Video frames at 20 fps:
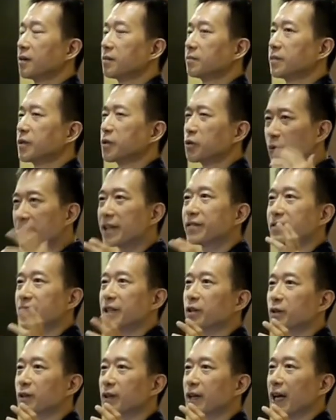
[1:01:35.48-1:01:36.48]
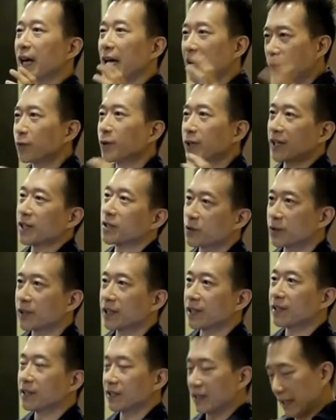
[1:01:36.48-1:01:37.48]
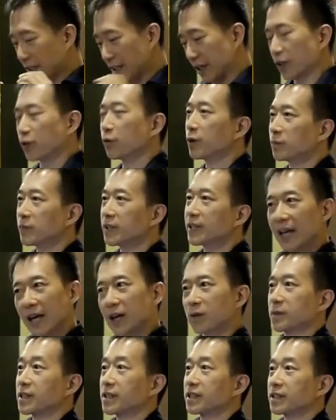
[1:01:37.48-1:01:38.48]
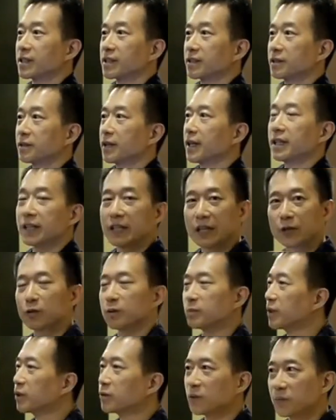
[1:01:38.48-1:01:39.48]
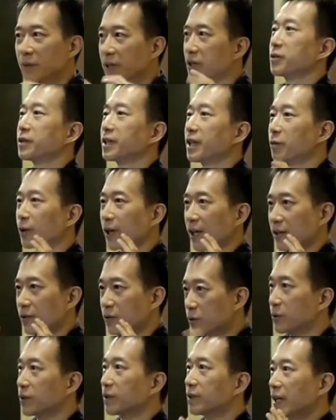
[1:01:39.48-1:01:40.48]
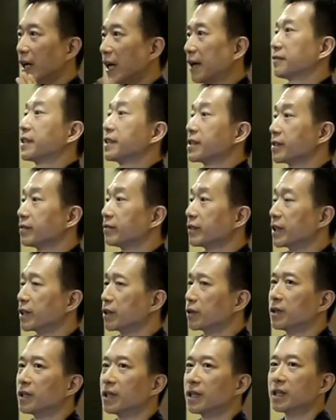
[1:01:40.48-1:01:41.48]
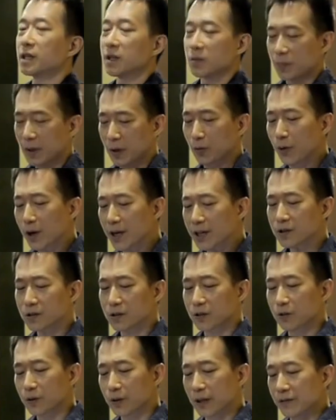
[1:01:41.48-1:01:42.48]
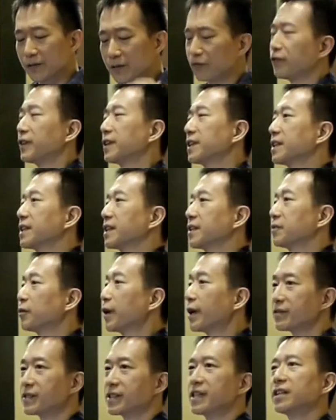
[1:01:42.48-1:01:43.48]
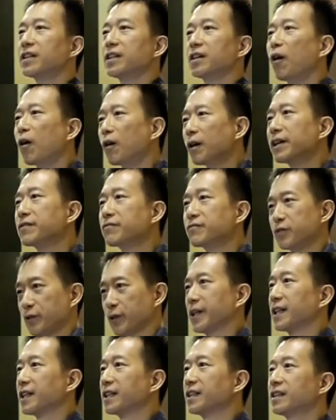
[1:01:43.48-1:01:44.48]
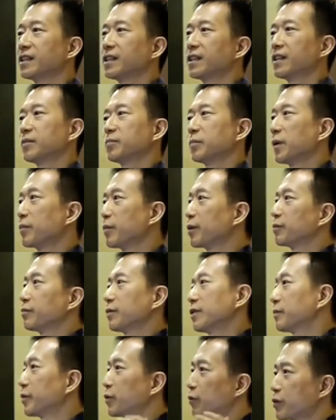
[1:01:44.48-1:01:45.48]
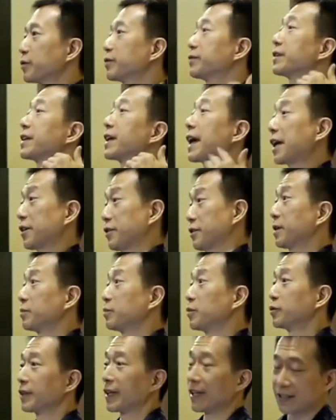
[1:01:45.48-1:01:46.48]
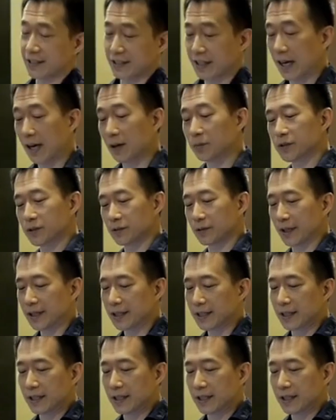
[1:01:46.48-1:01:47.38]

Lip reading: shooting video, anyone can shoot it, and the equipment helps us, right? The equipment will make sure that we can shoot half-decent video. But why not go even further? We have seen the Olive trailer. Maybe we should even catch the movie as it comes, right?